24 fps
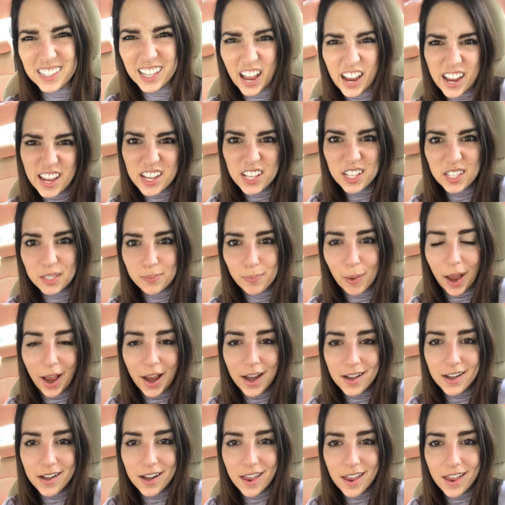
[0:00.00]
science
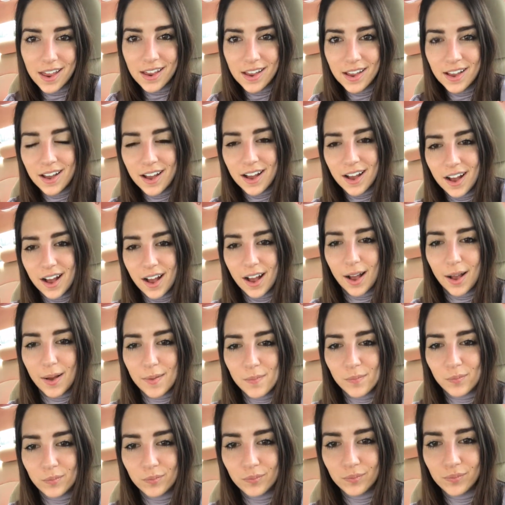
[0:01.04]
behind it,
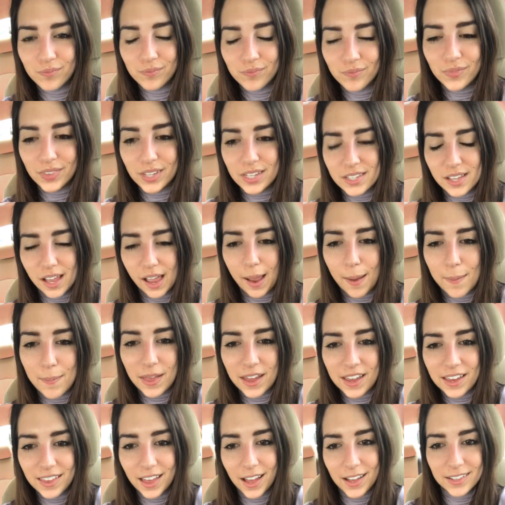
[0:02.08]
because I am
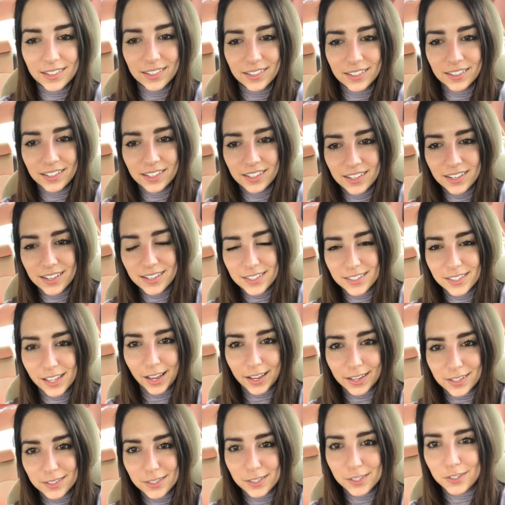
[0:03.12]
like that
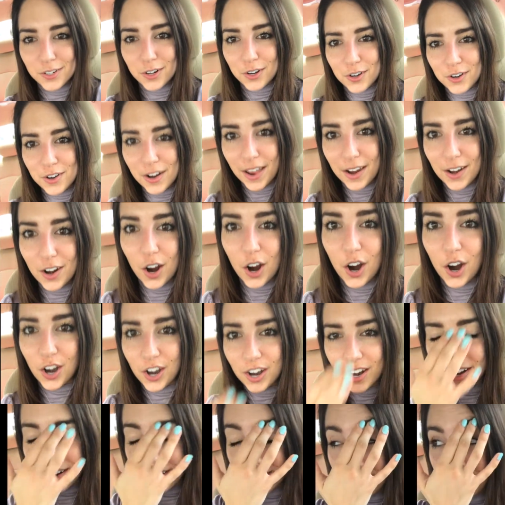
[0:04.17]
science nerd at
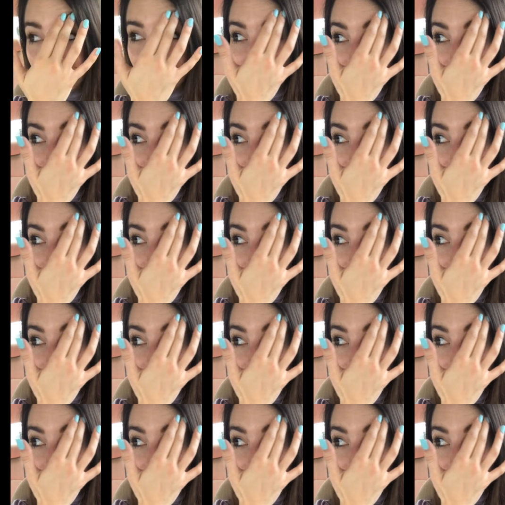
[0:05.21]
heart.